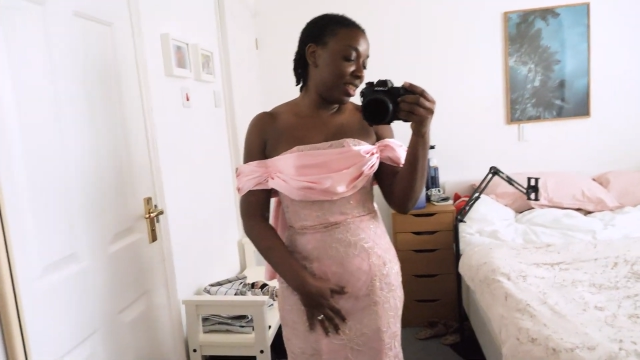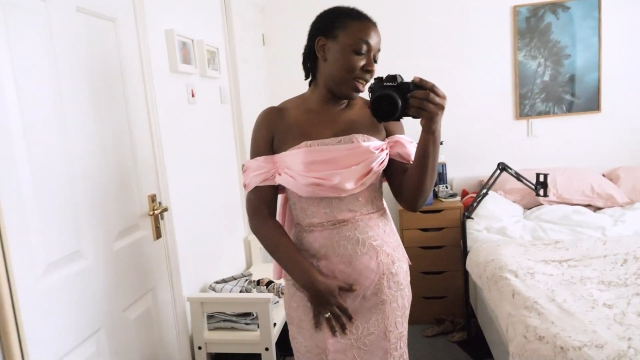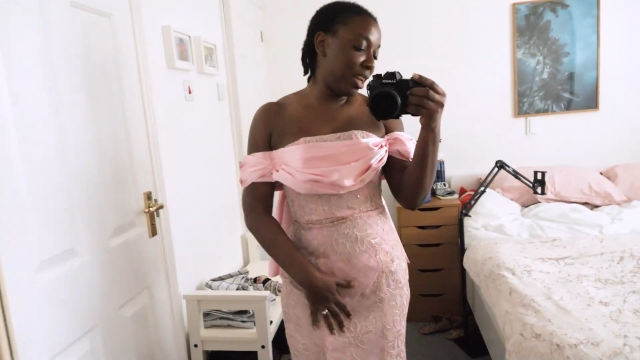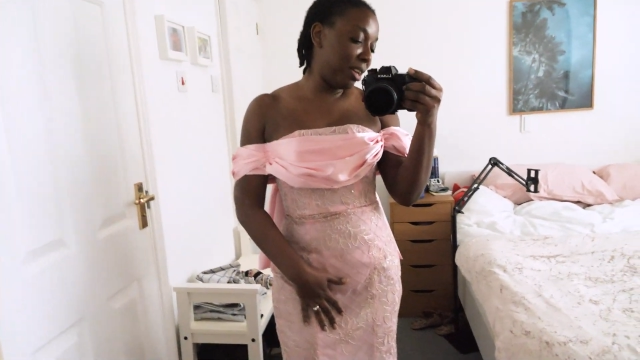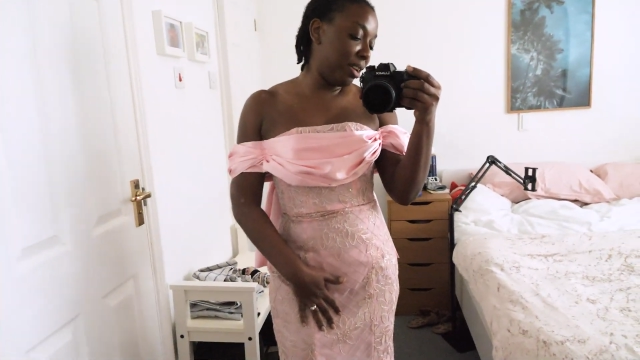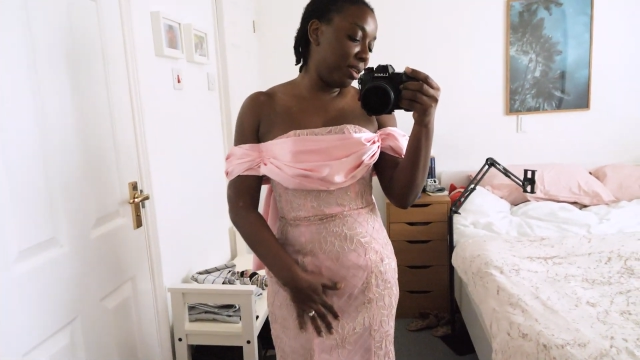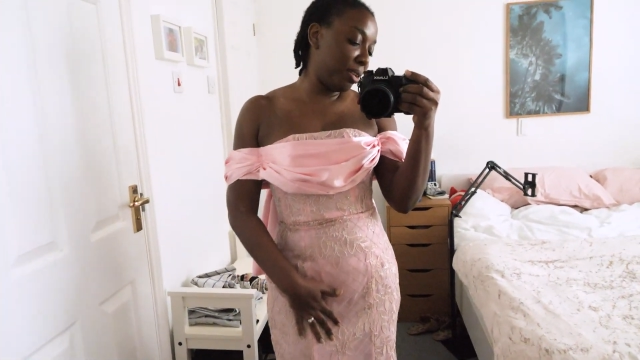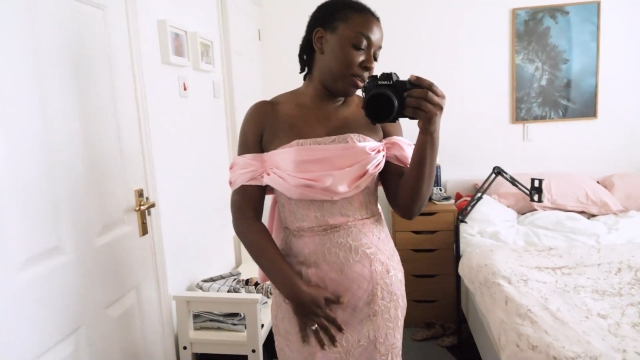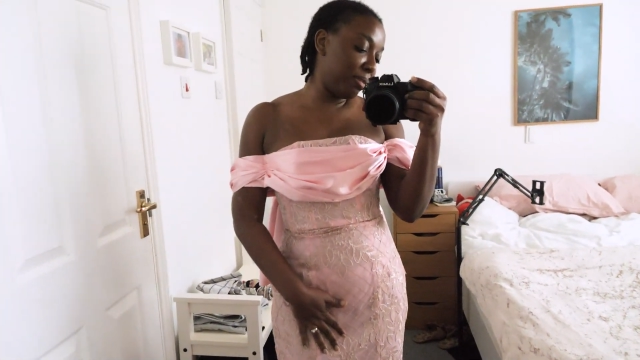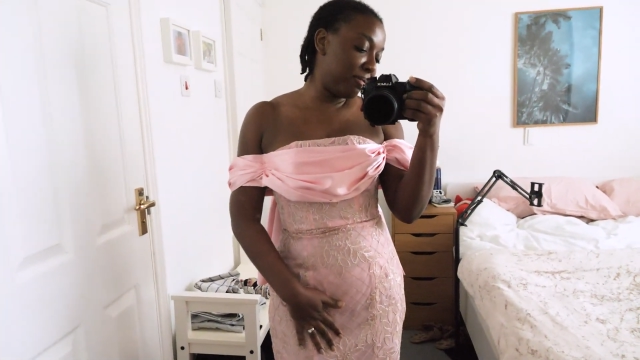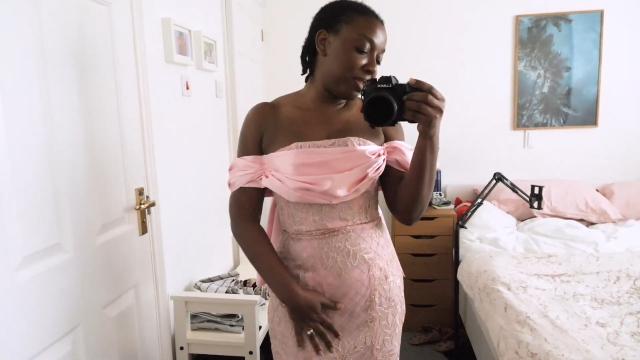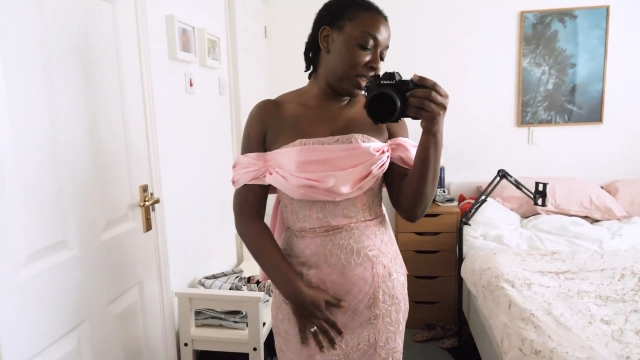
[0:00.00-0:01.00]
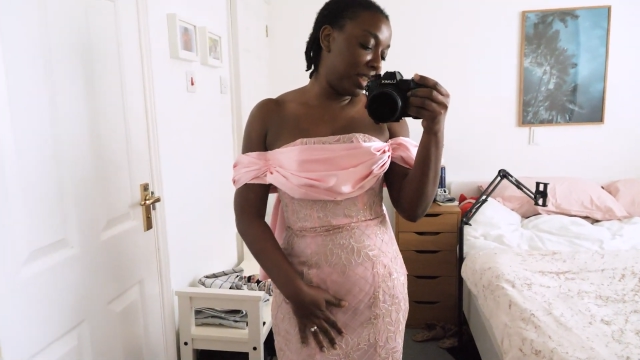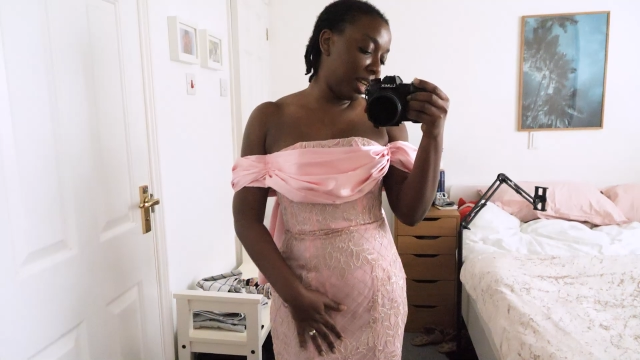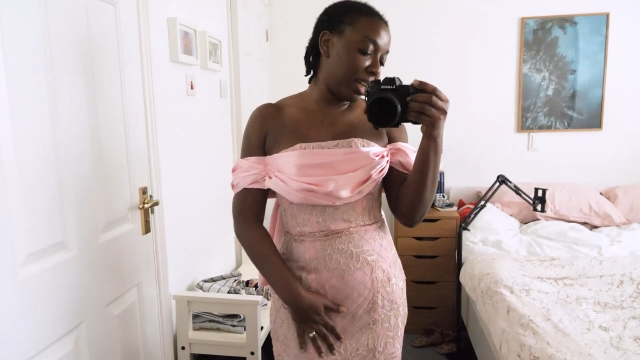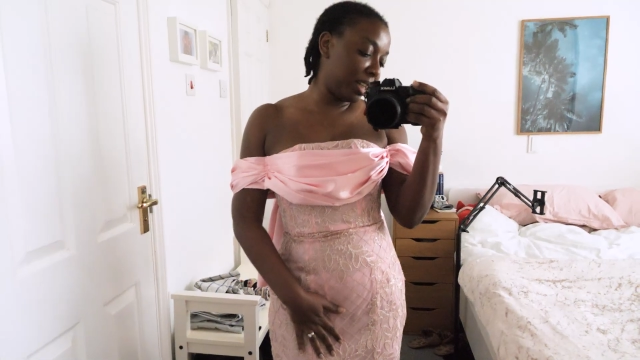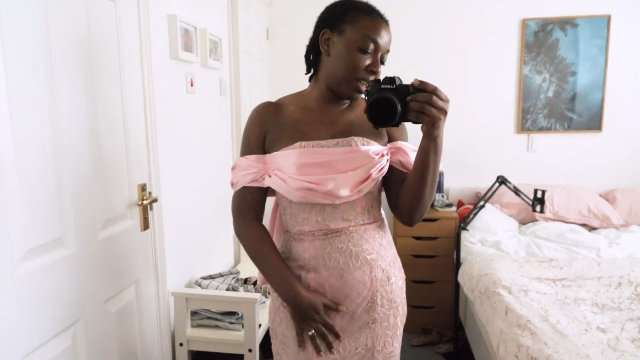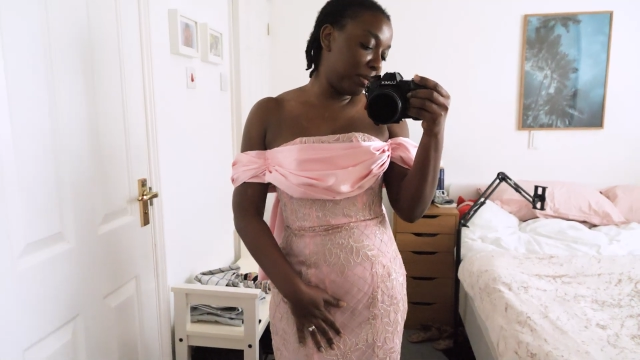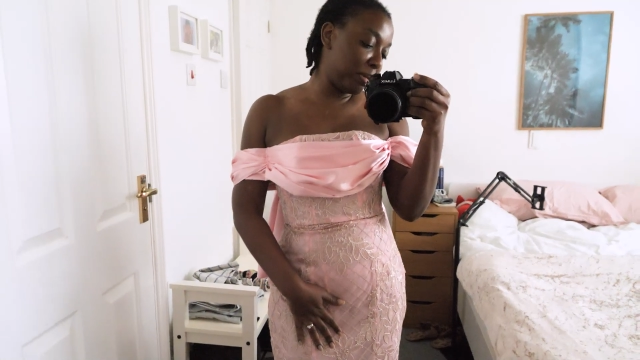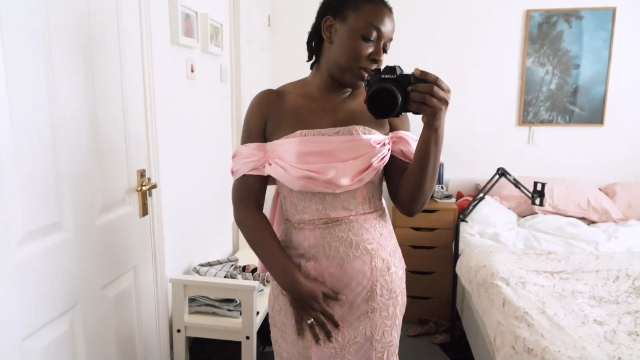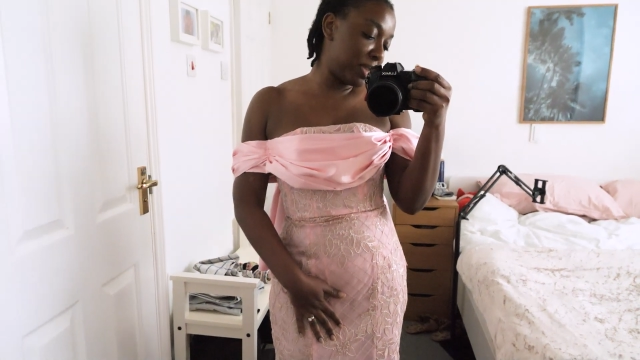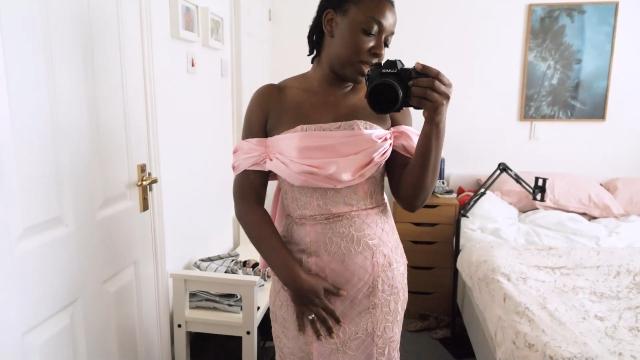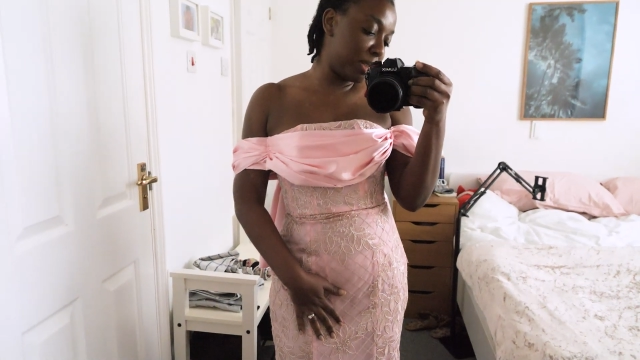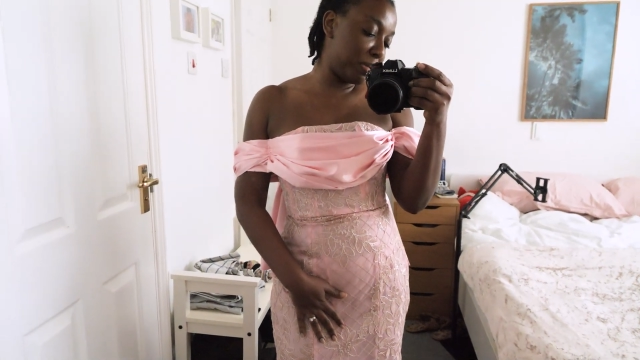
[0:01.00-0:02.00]
I love the neckline
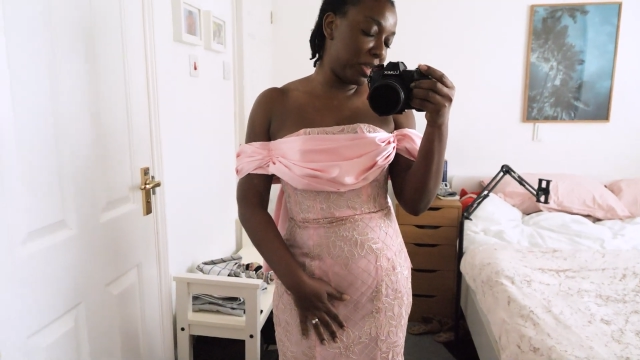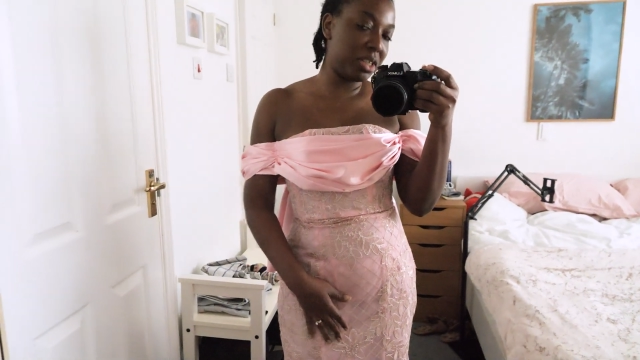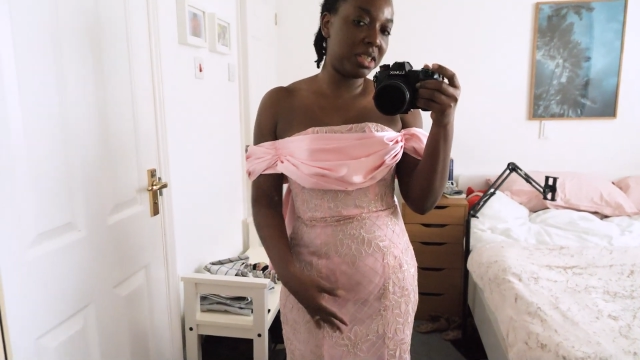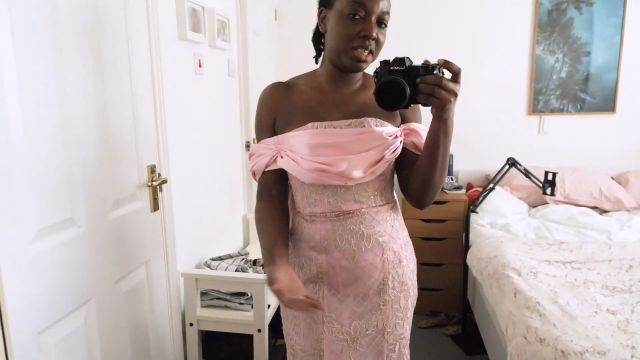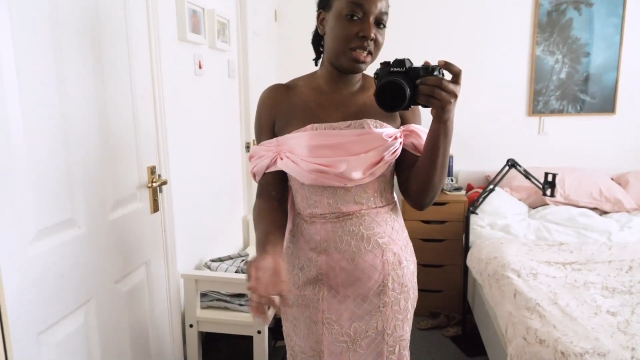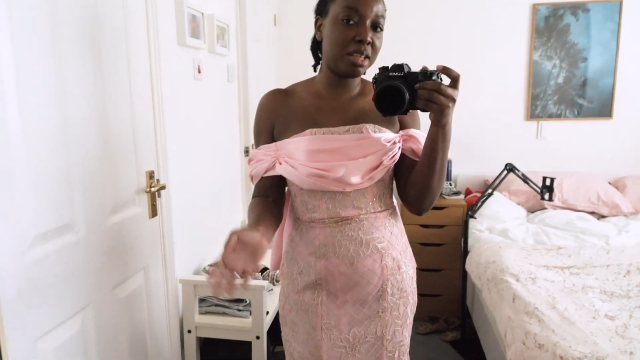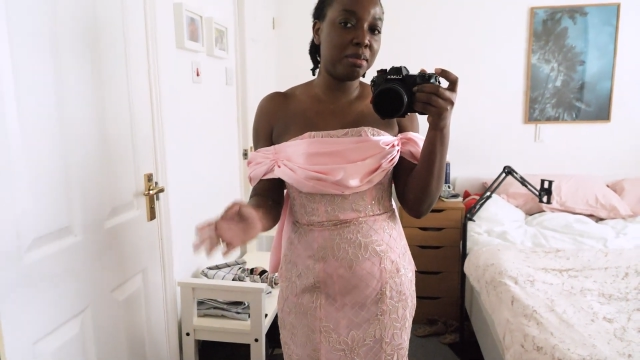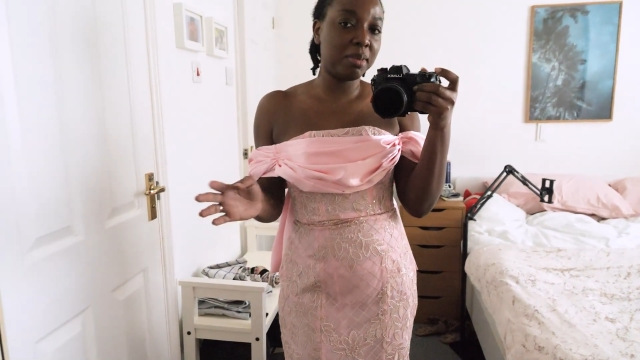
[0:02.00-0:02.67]
most especially.